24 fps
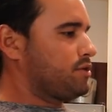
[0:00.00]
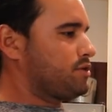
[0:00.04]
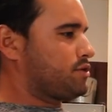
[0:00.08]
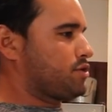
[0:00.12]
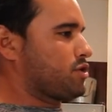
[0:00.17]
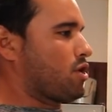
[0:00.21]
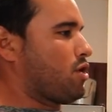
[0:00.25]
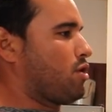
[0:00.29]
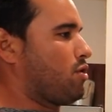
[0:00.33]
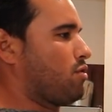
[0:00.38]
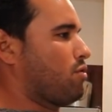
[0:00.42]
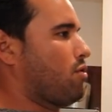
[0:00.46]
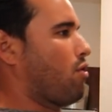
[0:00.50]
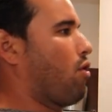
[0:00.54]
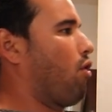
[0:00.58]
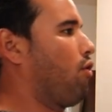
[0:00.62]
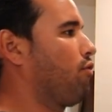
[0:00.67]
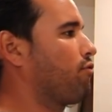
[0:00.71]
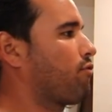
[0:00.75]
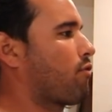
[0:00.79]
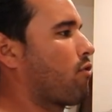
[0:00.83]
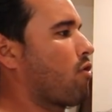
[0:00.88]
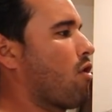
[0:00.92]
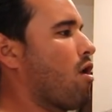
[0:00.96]
So
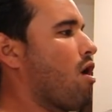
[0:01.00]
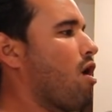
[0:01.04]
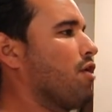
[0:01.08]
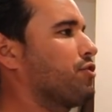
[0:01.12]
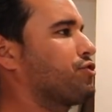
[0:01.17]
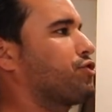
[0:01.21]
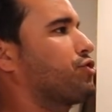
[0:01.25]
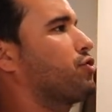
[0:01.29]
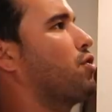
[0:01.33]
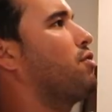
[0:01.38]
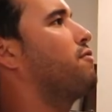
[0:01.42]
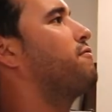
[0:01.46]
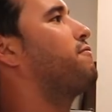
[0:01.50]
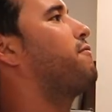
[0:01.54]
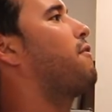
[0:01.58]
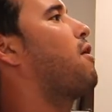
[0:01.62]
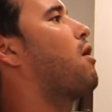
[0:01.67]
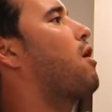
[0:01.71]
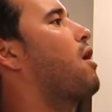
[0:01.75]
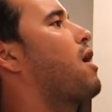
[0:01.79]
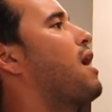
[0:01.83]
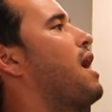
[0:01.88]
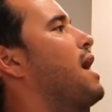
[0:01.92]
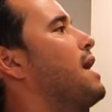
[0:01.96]
overall, so
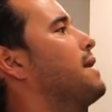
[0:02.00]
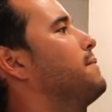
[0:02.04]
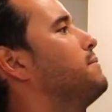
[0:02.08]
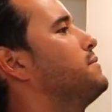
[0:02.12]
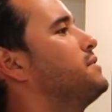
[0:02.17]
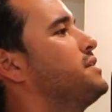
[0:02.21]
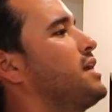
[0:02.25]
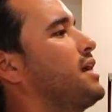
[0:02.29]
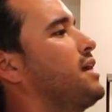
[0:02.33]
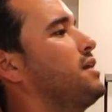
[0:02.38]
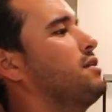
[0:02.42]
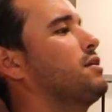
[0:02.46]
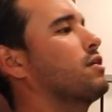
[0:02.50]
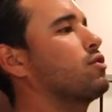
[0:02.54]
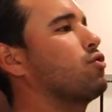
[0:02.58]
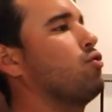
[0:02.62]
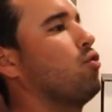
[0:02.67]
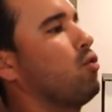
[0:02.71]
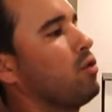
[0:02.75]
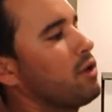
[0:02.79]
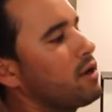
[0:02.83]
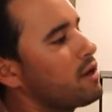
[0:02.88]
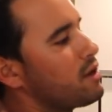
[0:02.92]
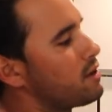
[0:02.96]
far, I am digging the
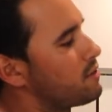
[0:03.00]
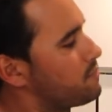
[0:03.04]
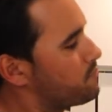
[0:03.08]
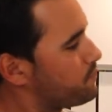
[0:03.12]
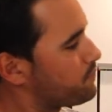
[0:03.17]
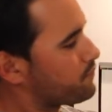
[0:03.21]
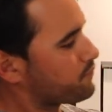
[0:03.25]
cooler.